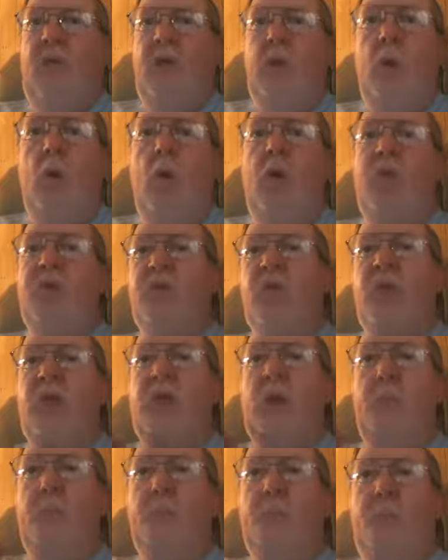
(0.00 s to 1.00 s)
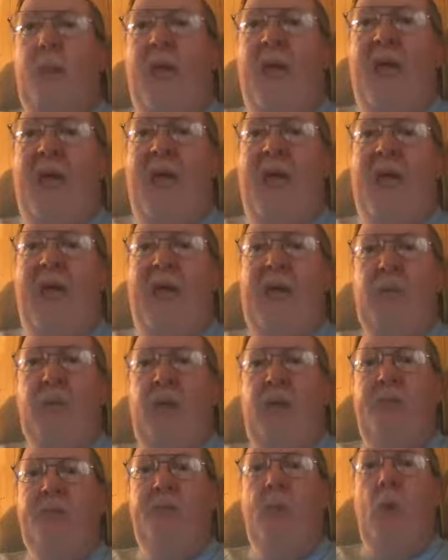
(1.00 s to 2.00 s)
They always think the bad
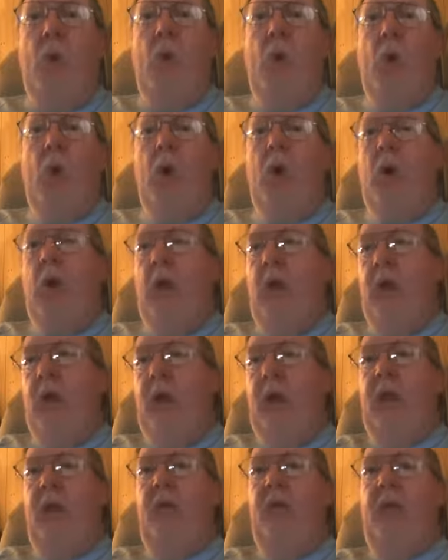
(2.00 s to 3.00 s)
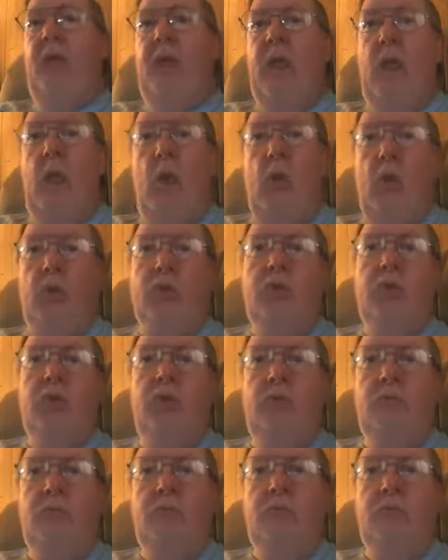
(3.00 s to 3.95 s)
before anything else.